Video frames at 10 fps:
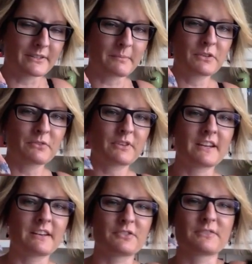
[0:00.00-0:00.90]
so I'm going to
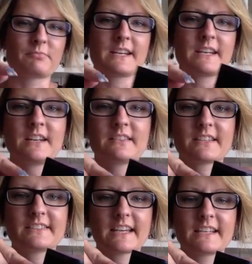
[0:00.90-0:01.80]
kind of just reheat
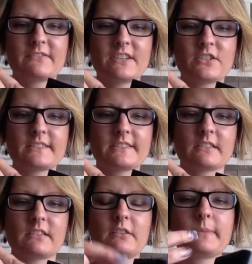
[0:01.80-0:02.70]
the sides of it just a
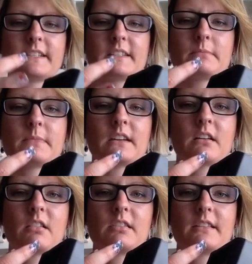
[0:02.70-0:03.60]
little bit to make
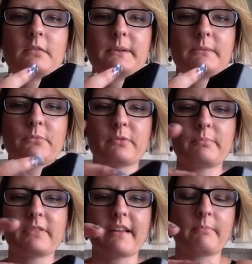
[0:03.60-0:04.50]
it a little bit more
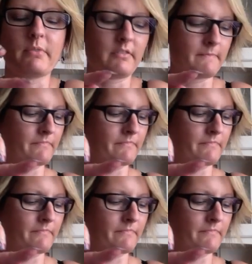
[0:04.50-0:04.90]
pliable.